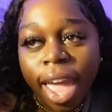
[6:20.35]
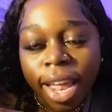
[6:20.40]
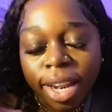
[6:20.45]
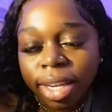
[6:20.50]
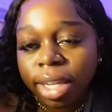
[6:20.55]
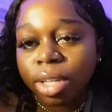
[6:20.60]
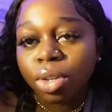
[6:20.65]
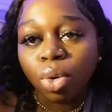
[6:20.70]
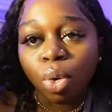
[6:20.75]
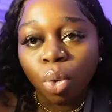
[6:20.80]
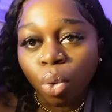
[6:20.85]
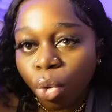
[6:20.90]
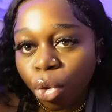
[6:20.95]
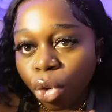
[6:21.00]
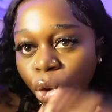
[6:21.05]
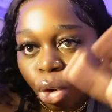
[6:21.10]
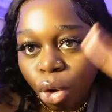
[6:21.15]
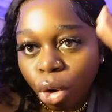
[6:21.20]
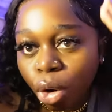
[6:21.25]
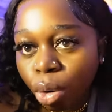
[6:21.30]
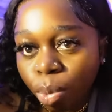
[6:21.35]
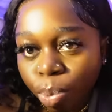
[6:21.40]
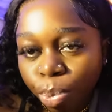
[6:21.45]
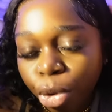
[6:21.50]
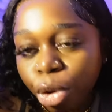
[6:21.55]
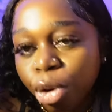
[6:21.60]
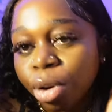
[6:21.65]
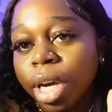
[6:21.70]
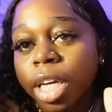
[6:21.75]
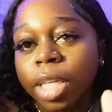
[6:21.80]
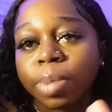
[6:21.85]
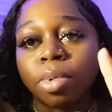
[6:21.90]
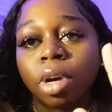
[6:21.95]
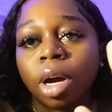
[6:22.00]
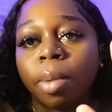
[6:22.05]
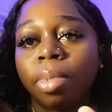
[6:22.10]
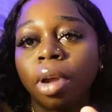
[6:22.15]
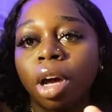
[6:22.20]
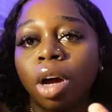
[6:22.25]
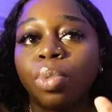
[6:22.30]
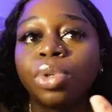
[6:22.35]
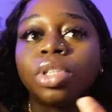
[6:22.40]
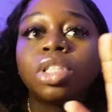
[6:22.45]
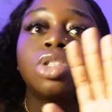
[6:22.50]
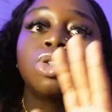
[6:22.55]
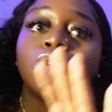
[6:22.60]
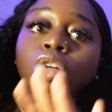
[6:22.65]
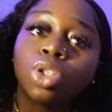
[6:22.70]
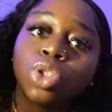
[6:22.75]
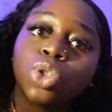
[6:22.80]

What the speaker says: ended all your progress, blah, blah, which is not